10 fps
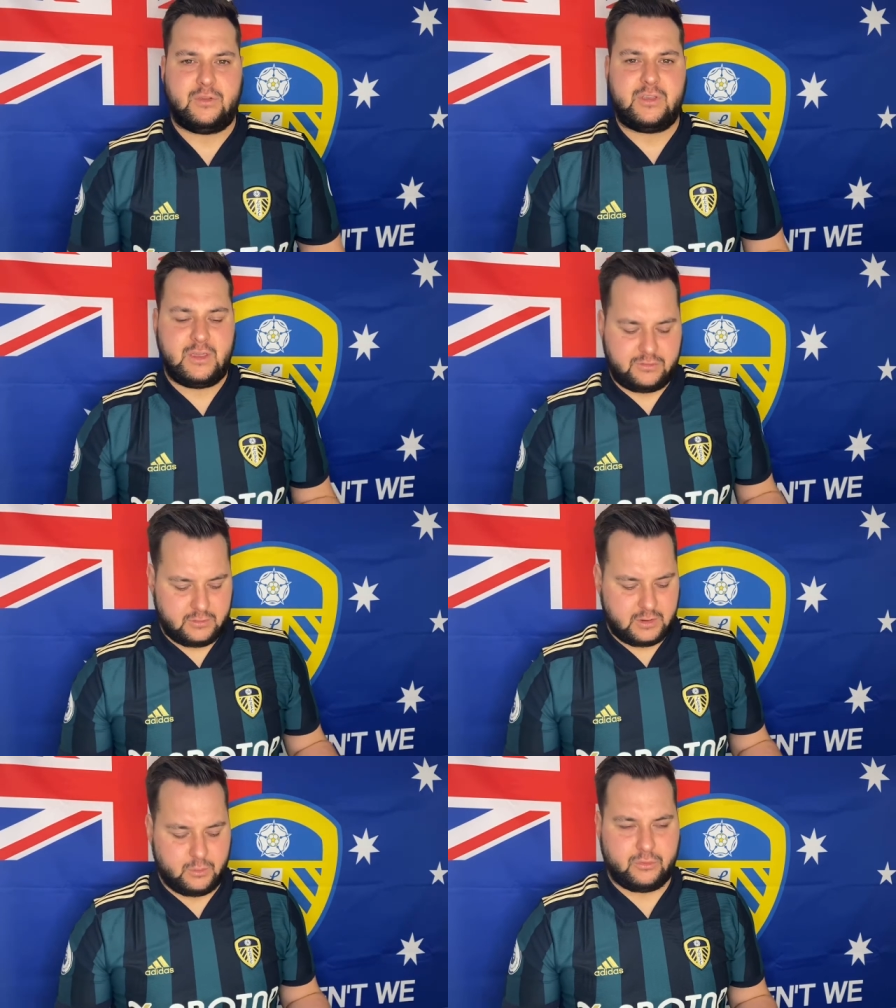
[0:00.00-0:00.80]

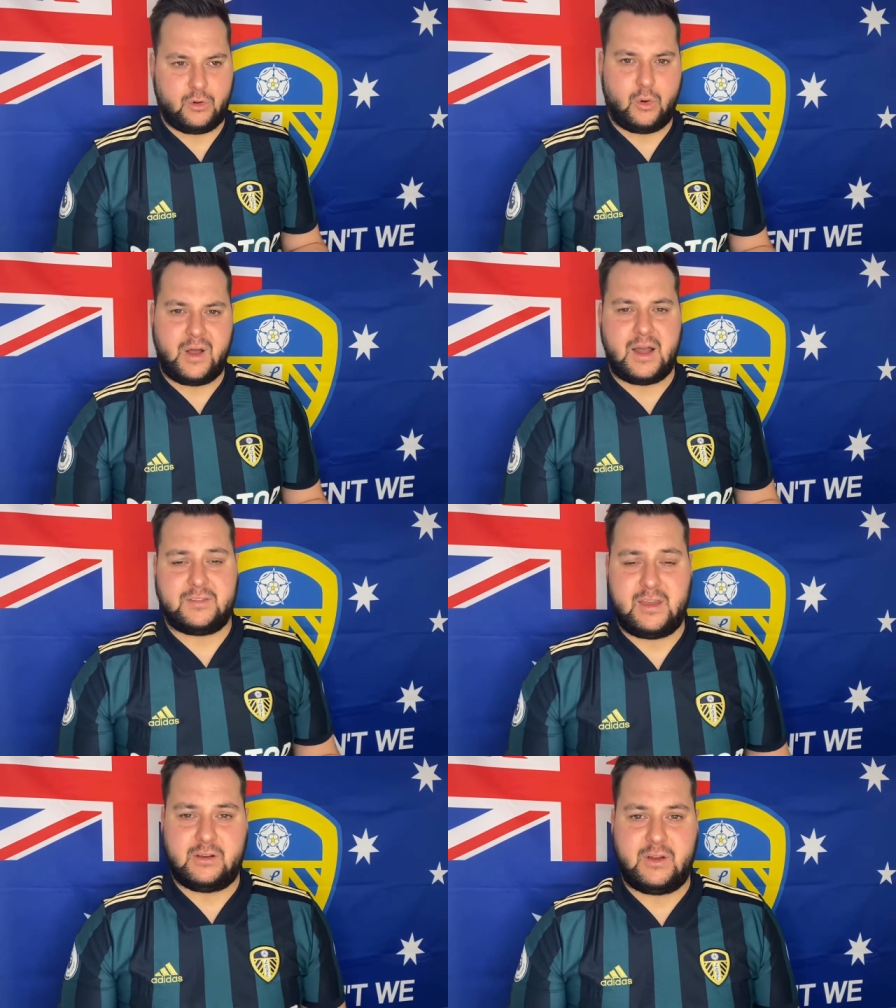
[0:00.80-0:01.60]
season. It was all
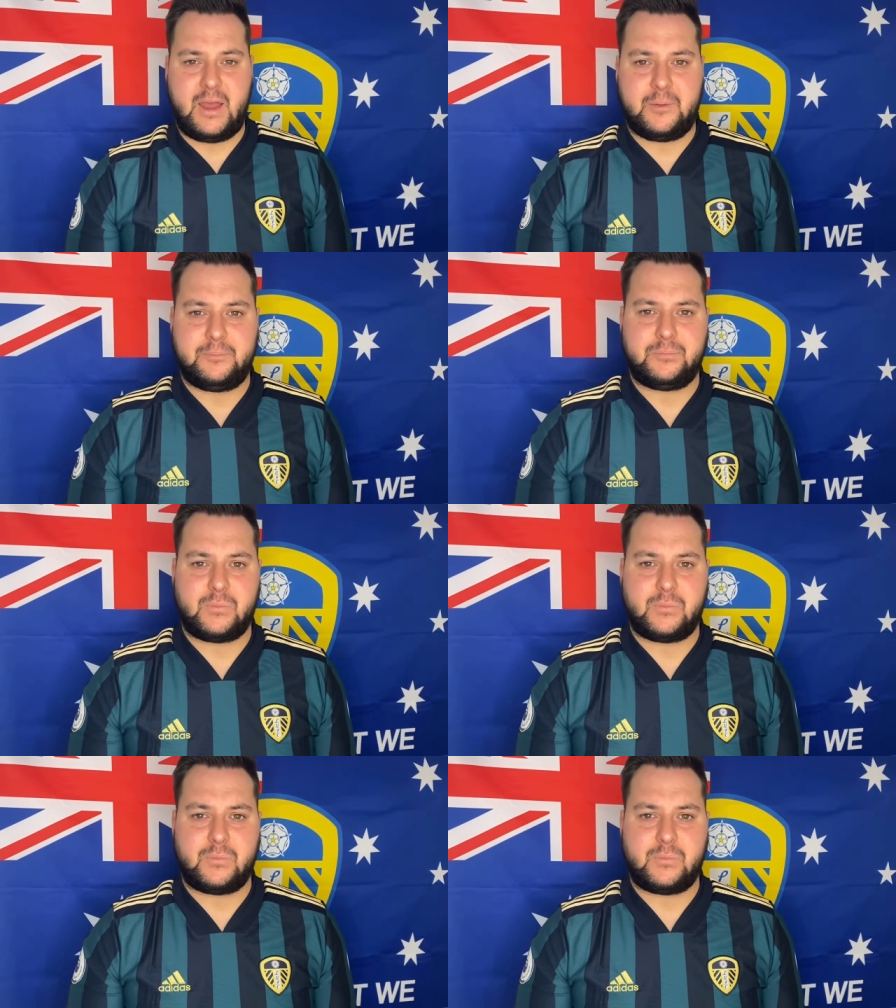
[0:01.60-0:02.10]
Arteta out.